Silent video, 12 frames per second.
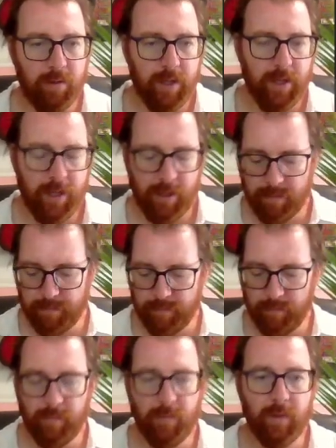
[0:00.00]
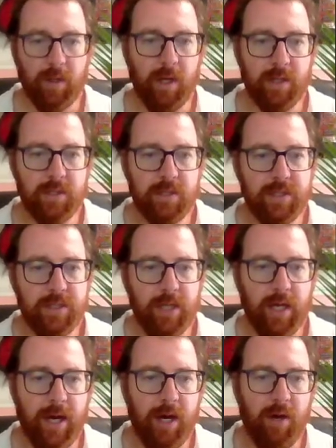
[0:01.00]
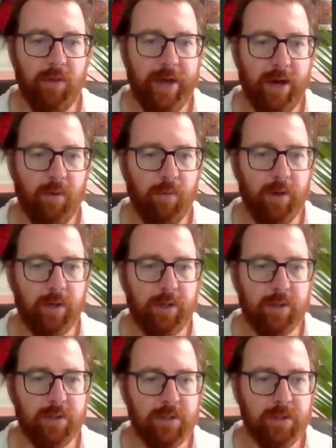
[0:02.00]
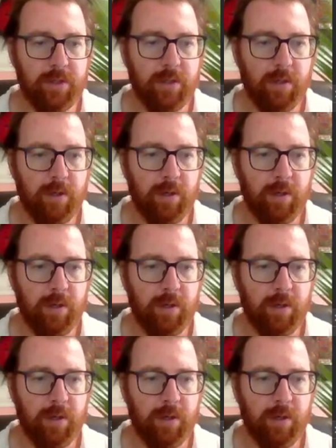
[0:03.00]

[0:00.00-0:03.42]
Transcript: Okay. Let's see how that works.